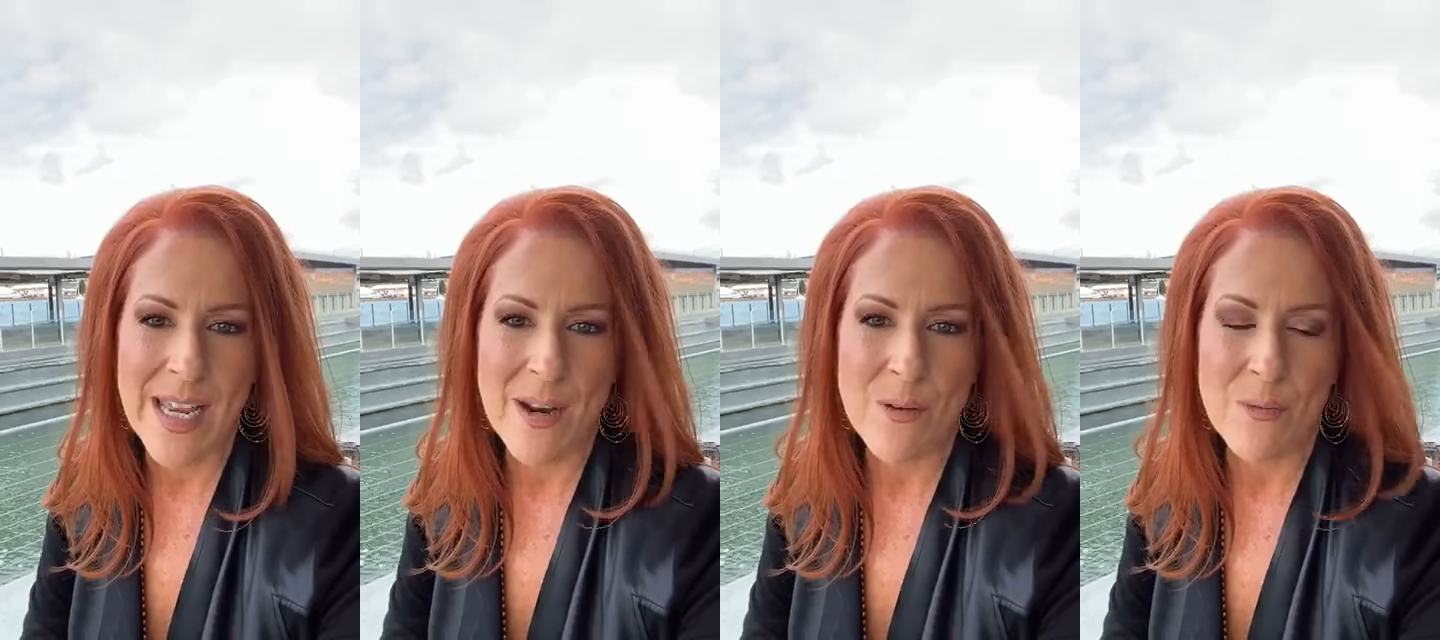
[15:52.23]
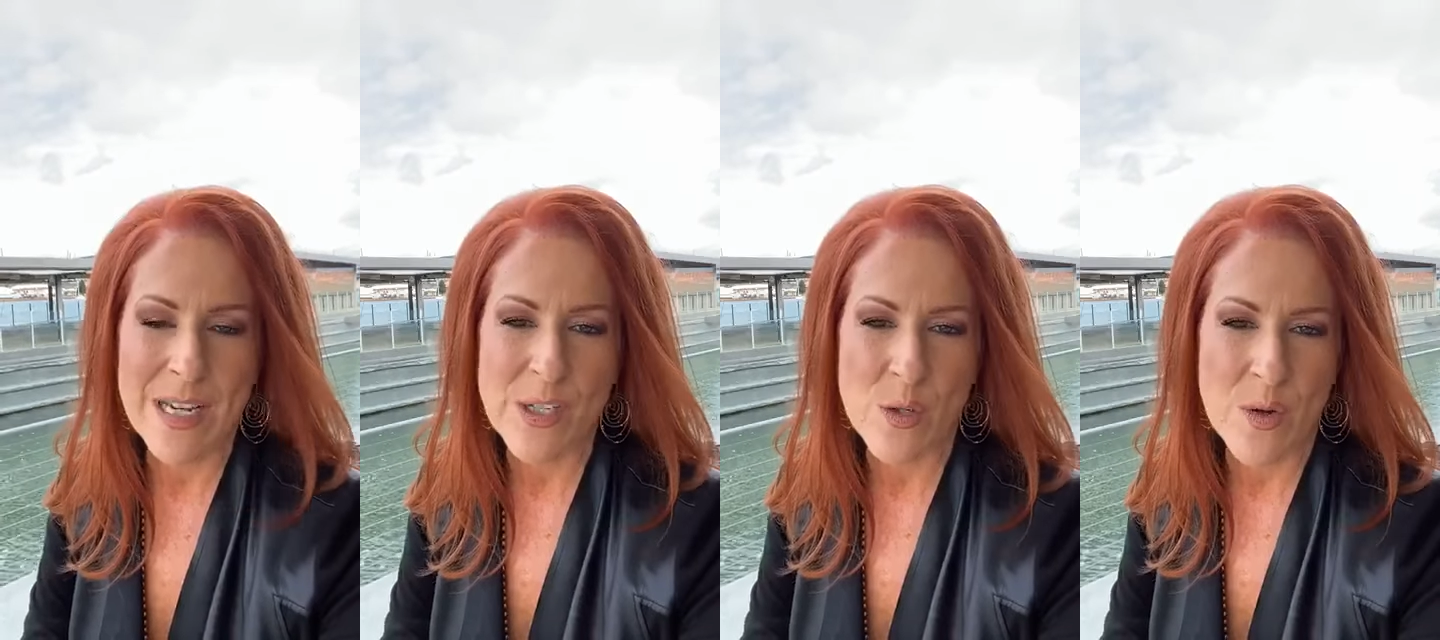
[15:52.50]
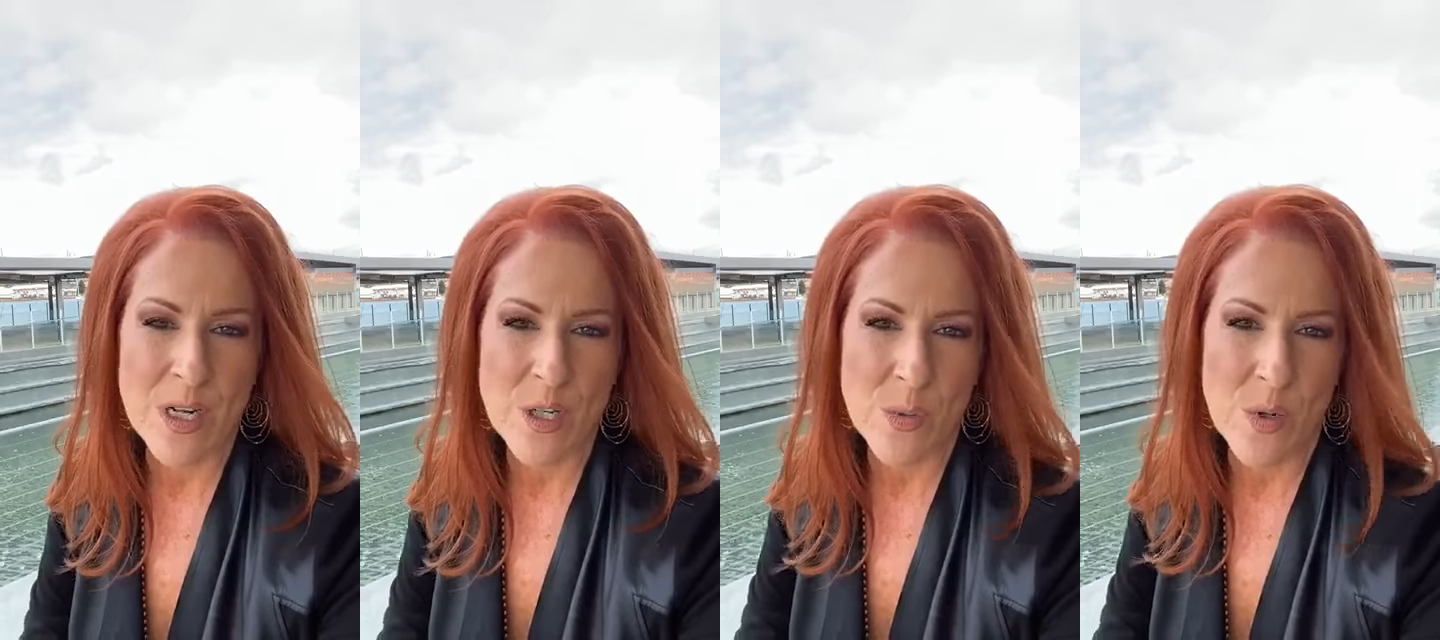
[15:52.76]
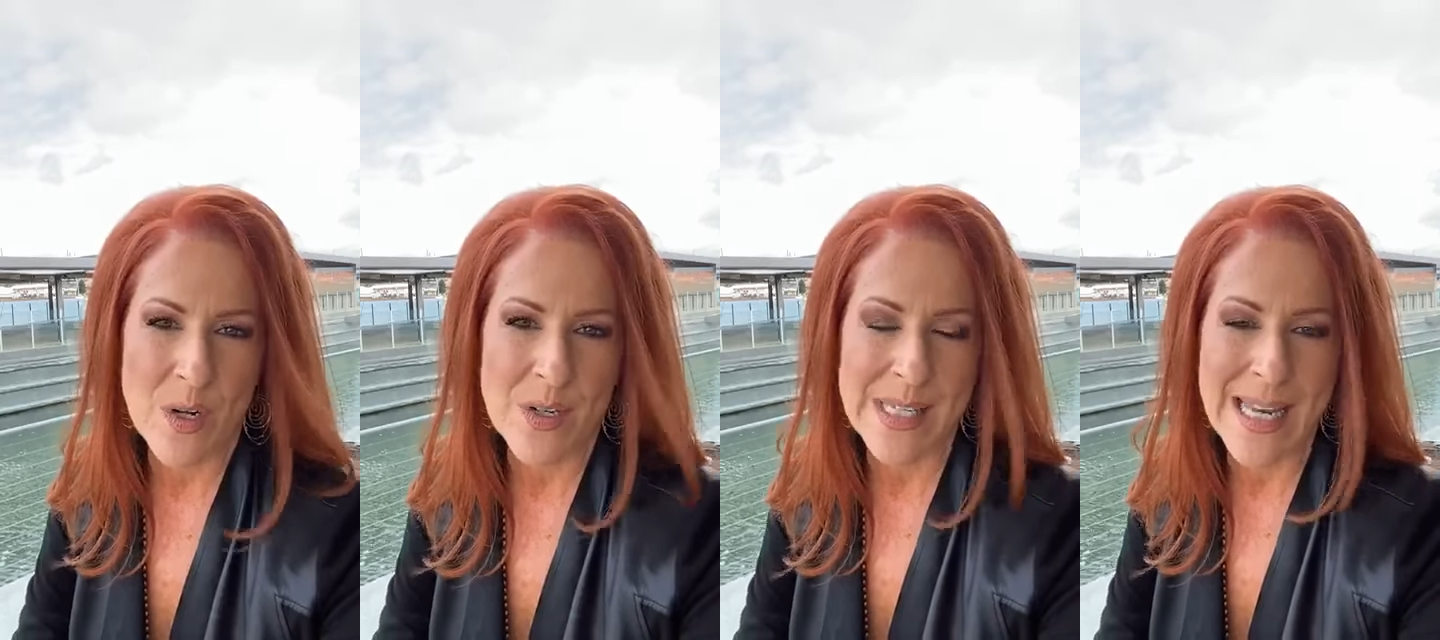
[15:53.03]
and
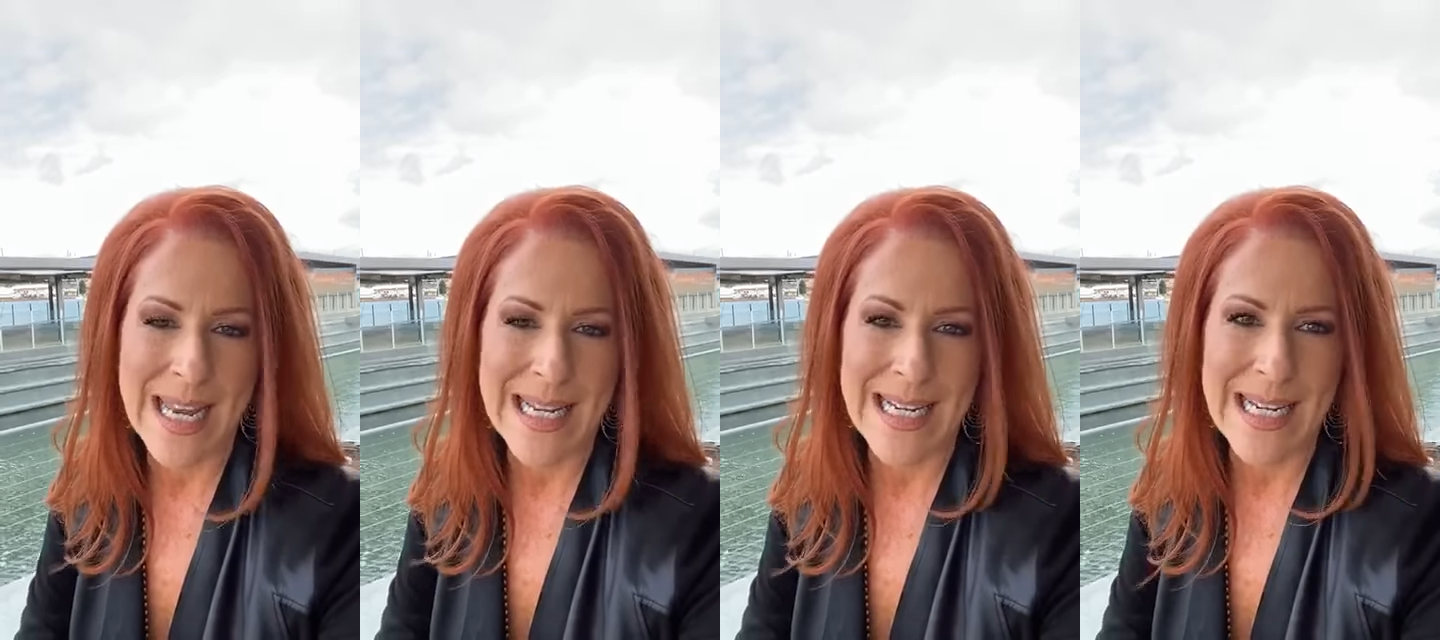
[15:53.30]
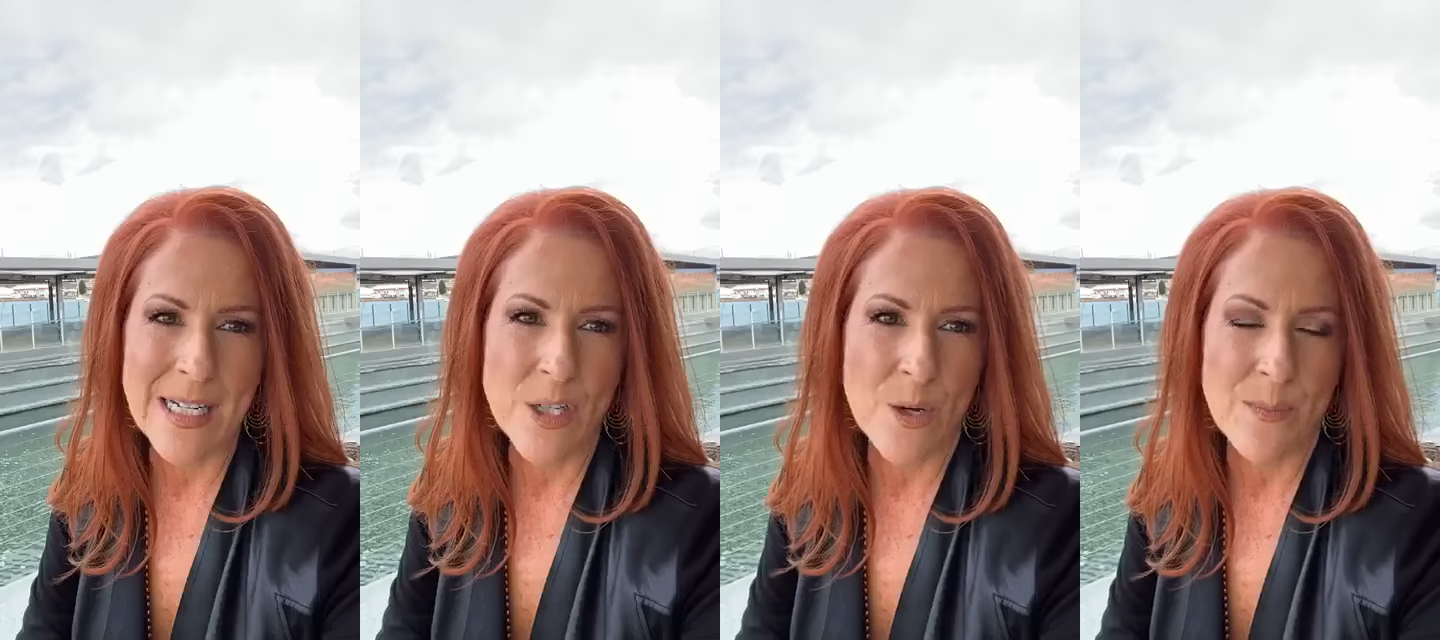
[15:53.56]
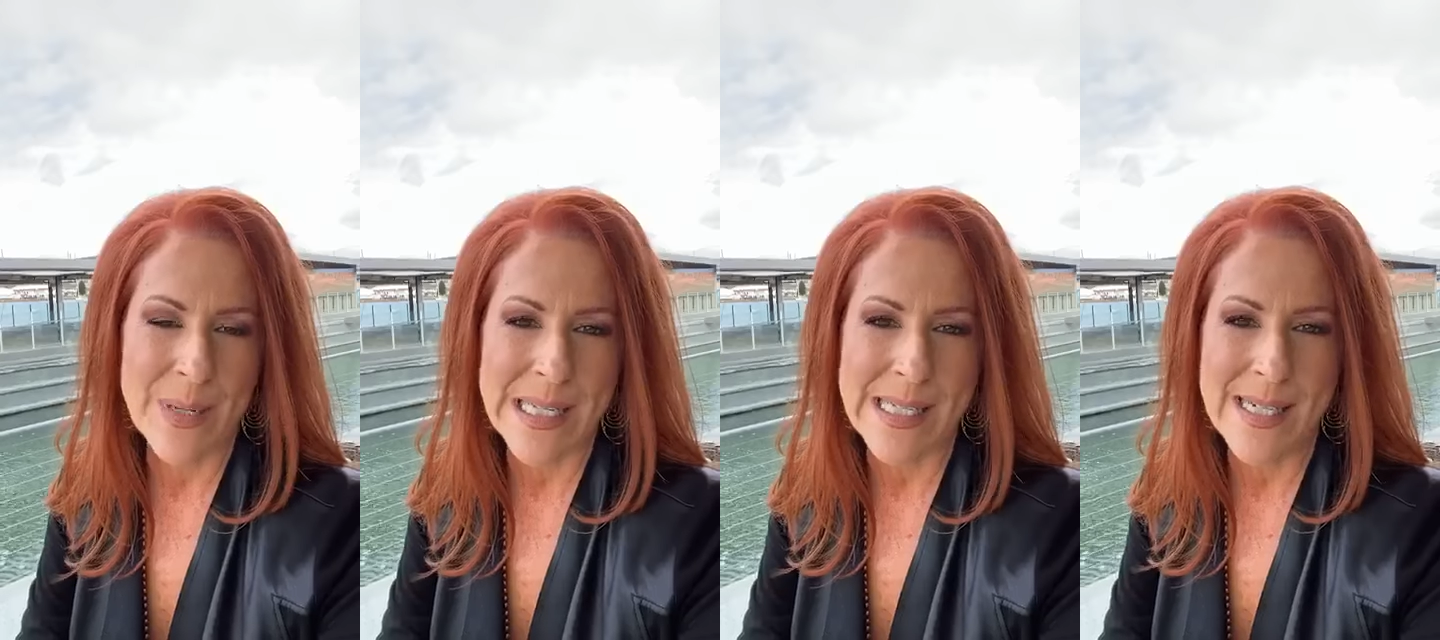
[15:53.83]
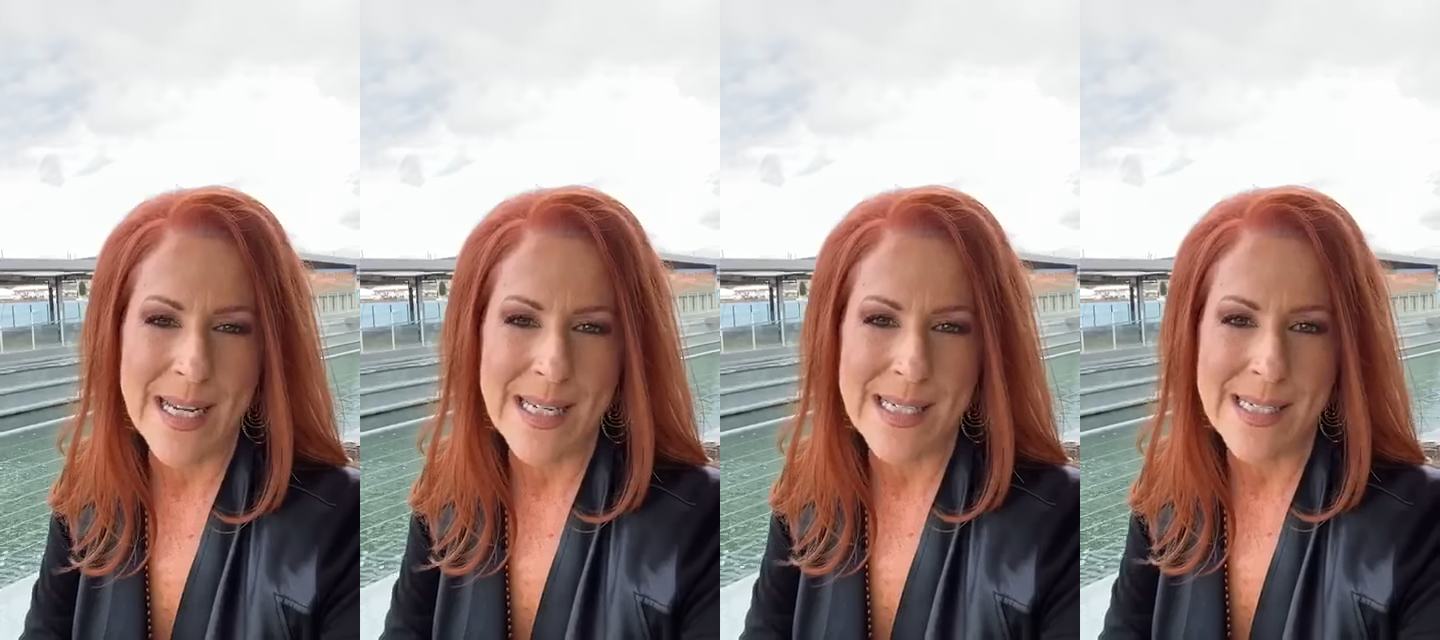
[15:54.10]
restaurateurs that need your
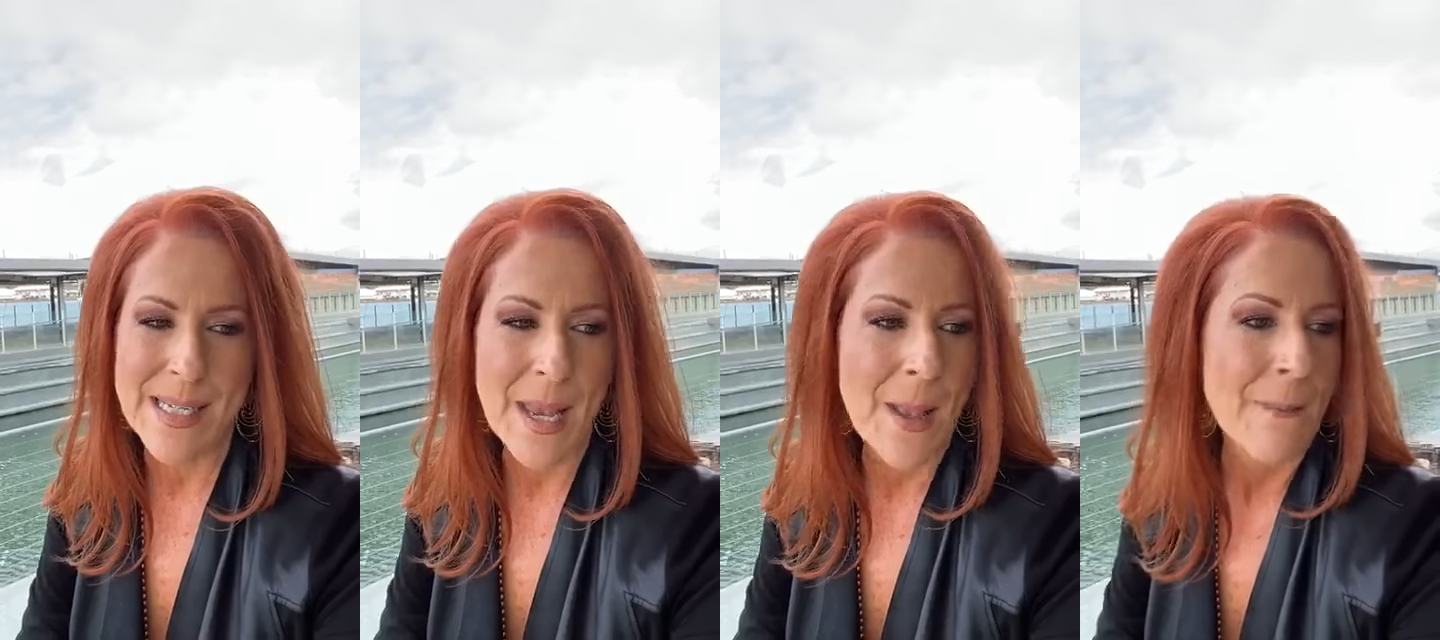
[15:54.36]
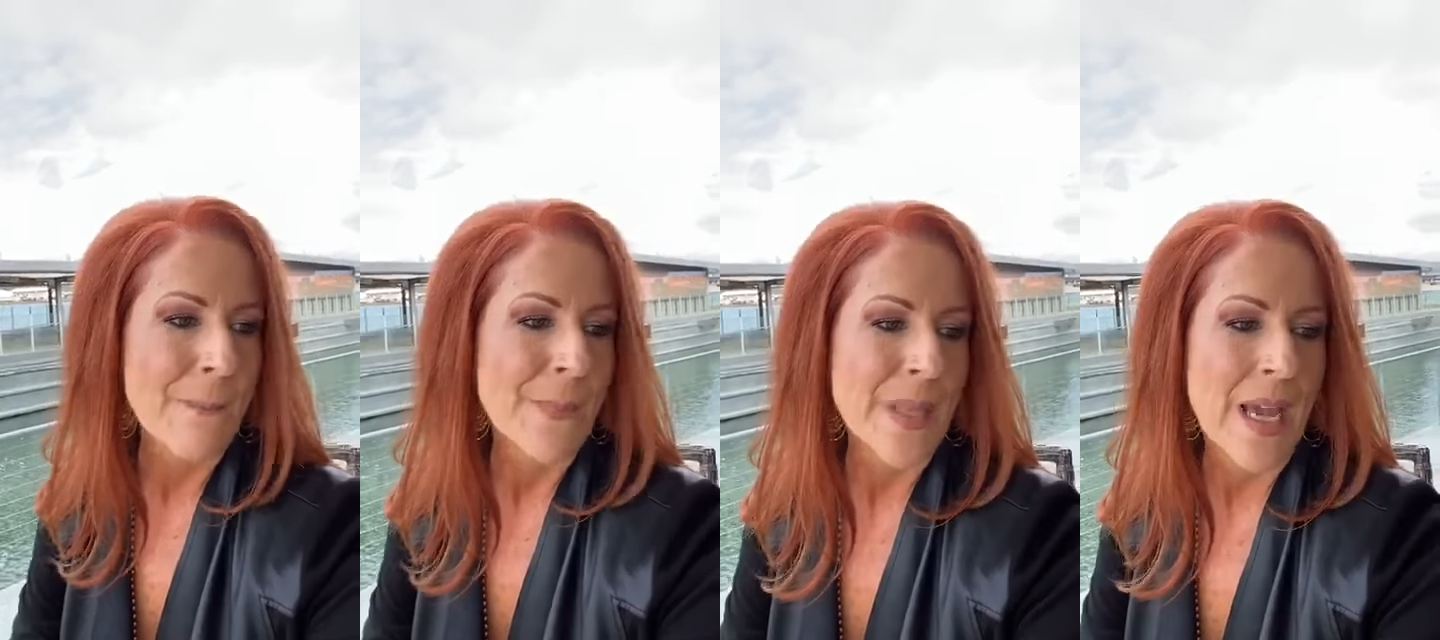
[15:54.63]
business.